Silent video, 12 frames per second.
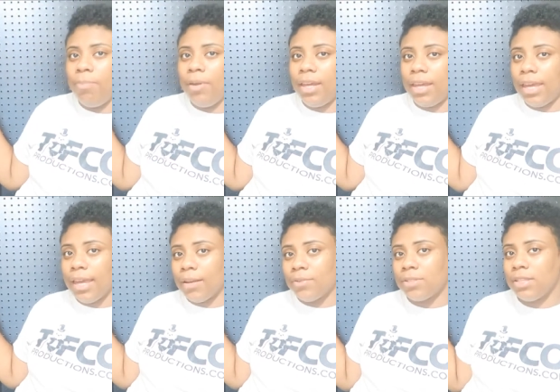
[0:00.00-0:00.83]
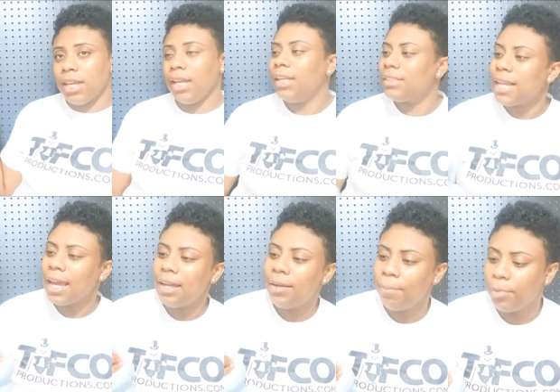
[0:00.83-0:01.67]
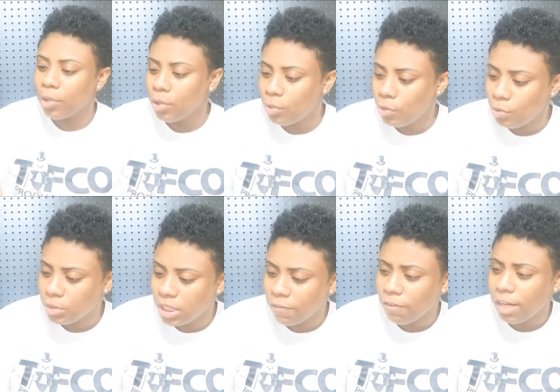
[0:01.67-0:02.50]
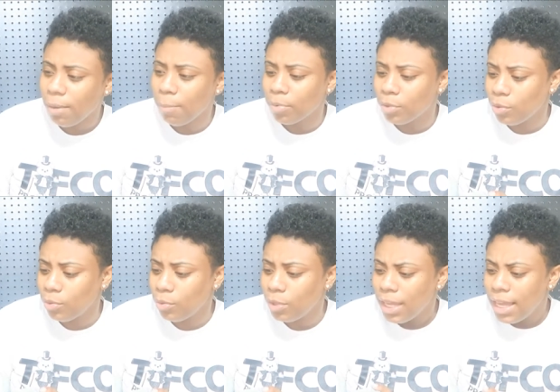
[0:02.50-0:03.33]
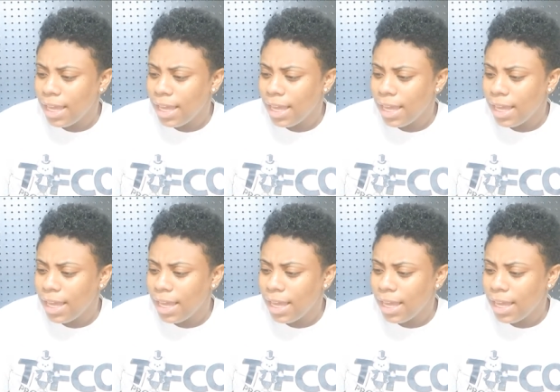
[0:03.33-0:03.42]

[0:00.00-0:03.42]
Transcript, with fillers: big candlestick and it's like a blue tiffany blue